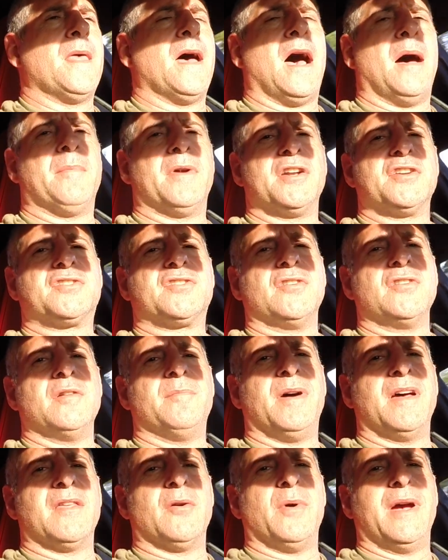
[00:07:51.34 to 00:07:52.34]
I'm going to show
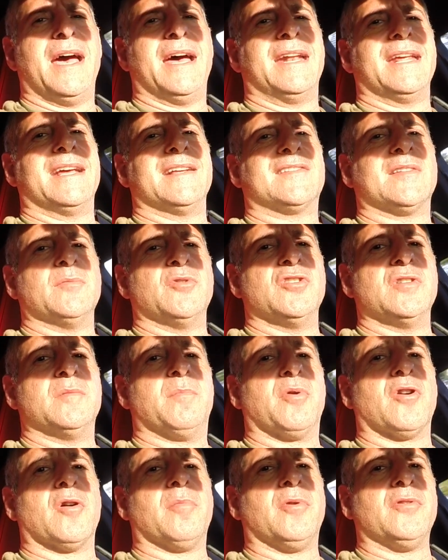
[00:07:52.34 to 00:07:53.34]
you, by the way, how to get some good
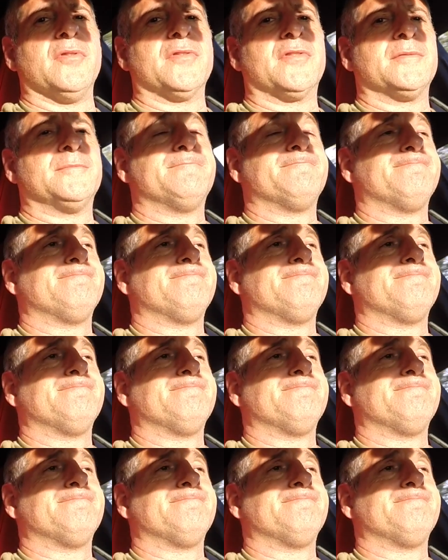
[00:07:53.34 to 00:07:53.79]
burbles